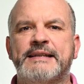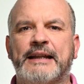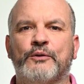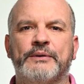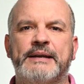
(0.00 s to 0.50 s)

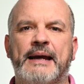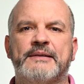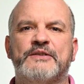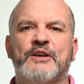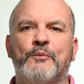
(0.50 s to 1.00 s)
that
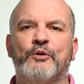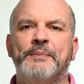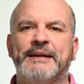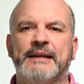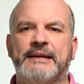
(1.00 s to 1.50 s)
contains some
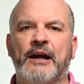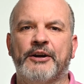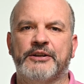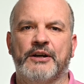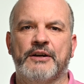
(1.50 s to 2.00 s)
repeated
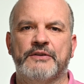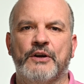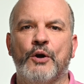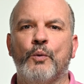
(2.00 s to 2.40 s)
characters,